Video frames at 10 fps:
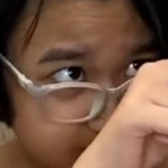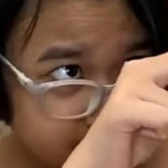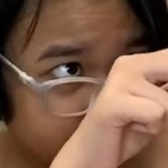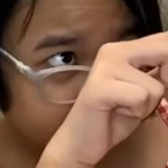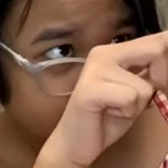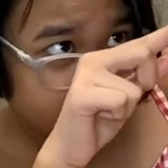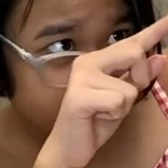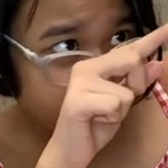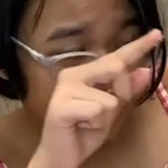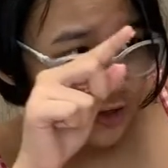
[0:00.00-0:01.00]
is
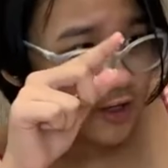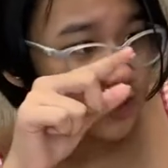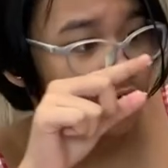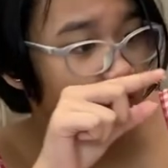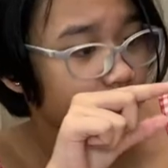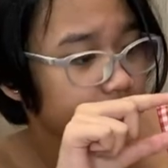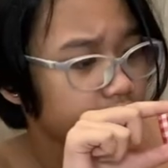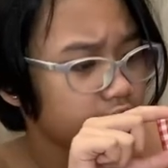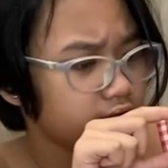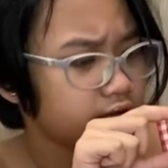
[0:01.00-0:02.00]
underneath that they just
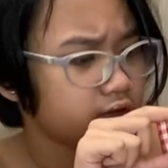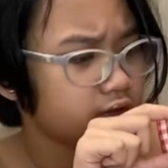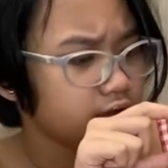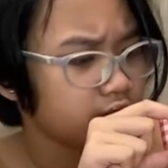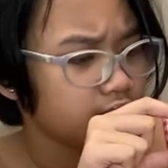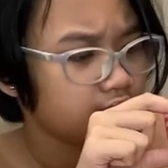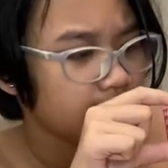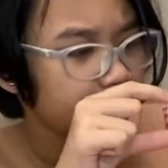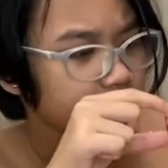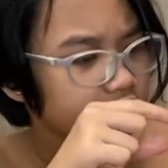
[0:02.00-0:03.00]
coated it.
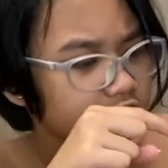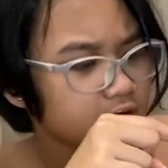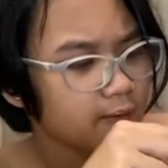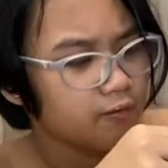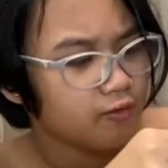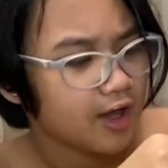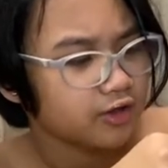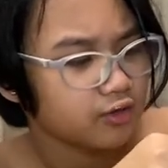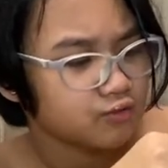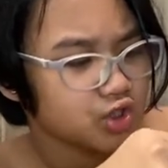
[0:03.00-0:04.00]
And there's like some
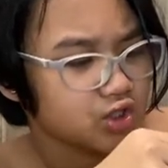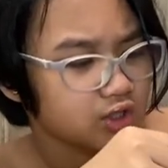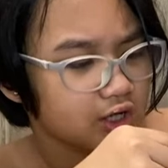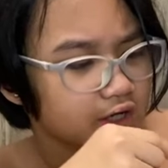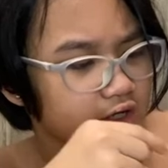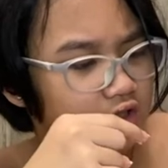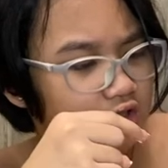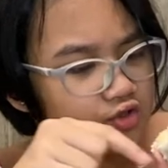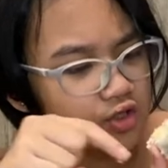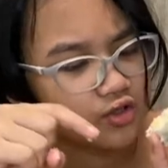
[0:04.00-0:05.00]
random like
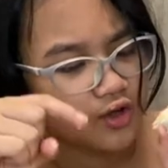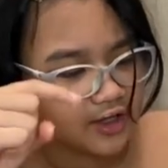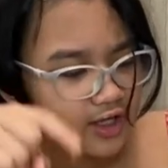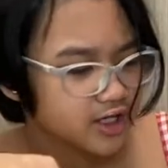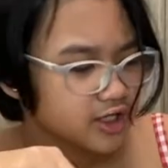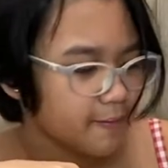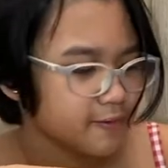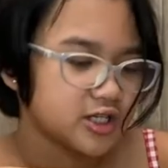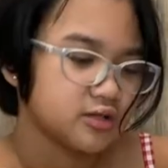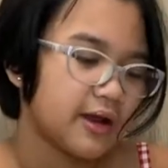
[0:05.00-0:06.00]
drizzle. I think that's
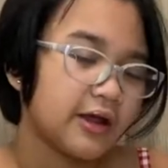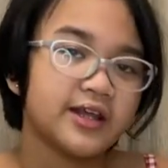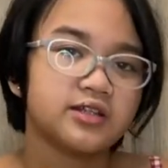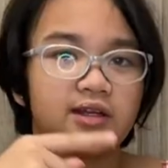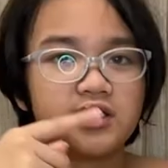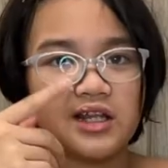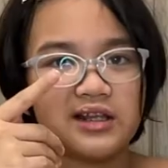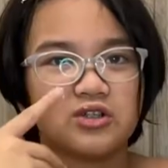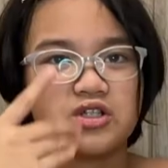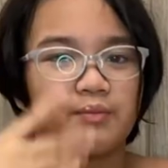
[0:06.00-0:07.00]
Japanese mayo. That's why it's a
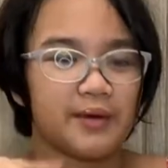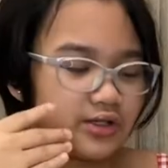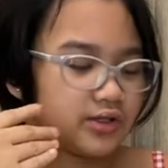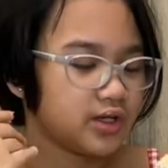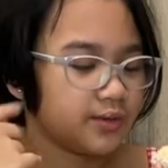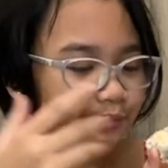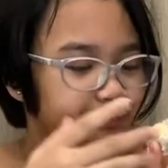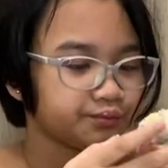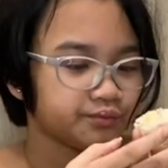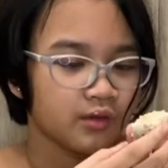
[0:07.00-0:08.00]
little spicy.
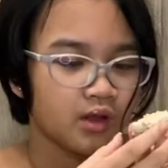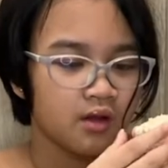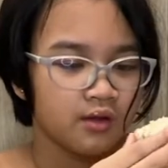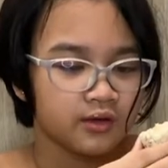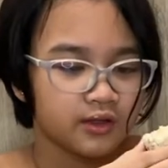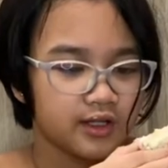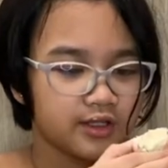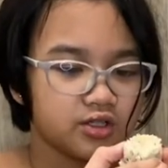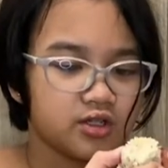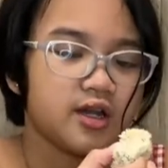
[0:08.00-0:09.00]
Okay,
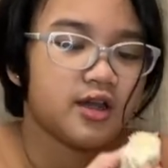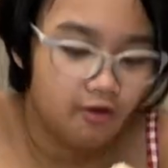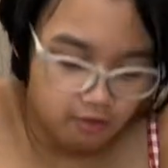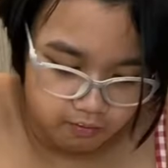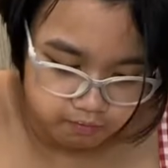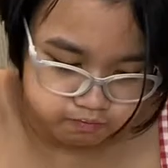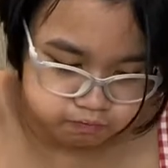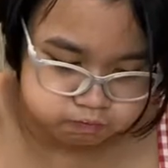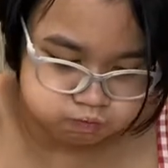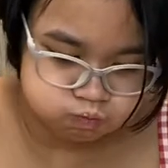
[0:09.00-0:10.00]
let's try. Oh,
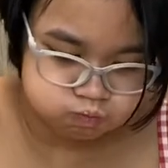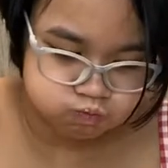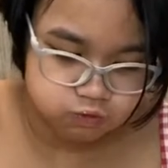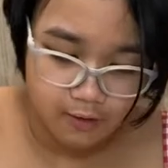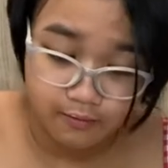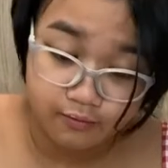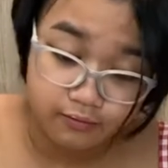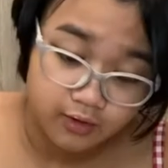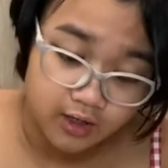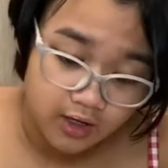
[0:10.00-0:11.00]
um,
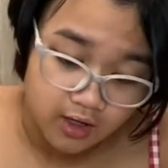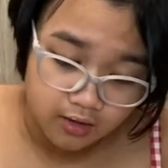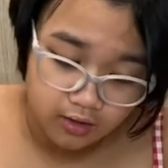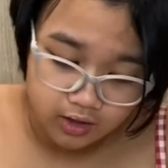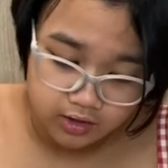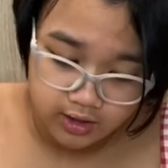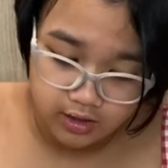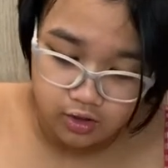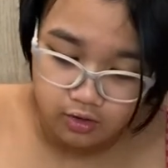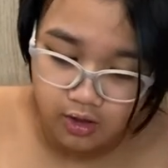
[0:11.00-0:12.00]
it looks
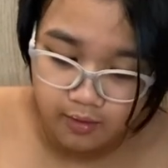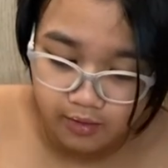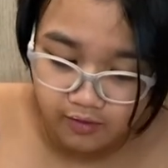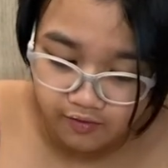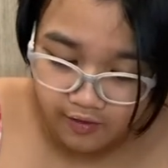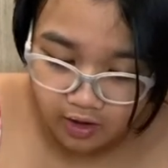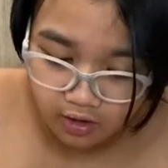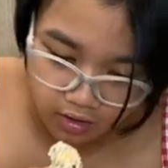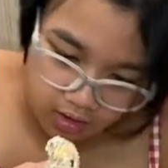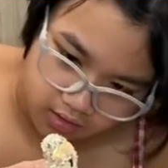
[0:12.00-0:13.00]
like cucumber
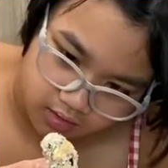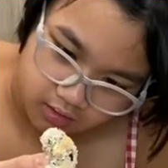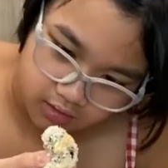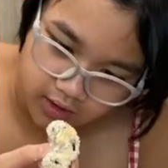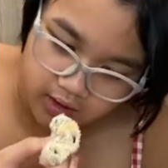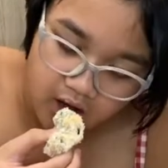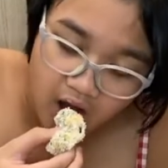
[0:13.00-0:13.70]
fell. Okay.